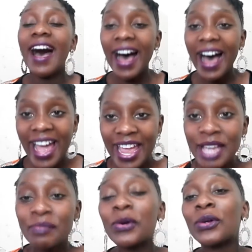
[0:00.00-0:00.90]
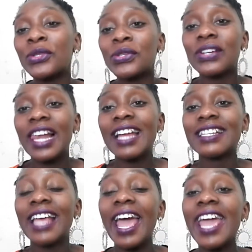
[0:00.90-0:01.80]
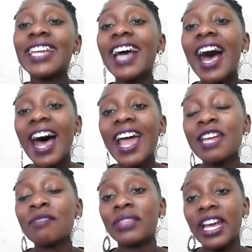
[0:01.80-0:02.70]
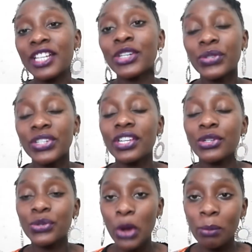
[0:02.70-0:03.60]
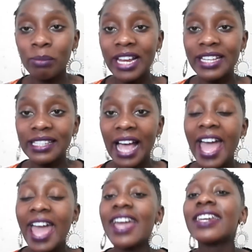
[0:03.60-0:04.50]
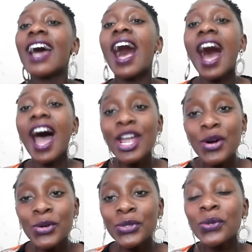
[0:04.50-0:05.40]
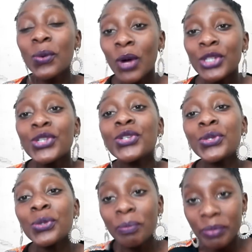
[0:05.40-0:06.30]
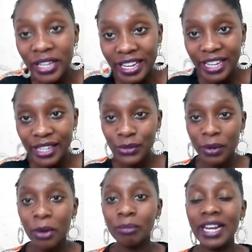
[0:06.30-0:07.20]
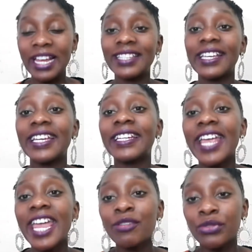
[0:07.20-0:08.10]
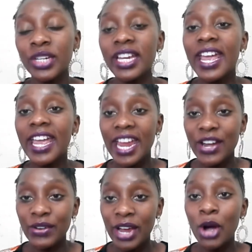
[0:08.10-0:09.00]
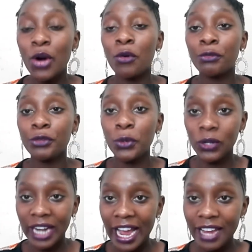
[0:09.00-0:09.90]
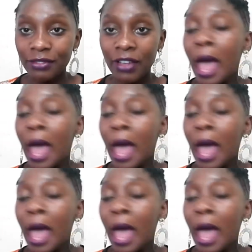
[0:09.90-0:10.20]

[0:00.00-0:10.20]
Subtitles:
I am Consolata and I am that Christian trailblazer, and I also want you to be a trailblazer in every area of your life.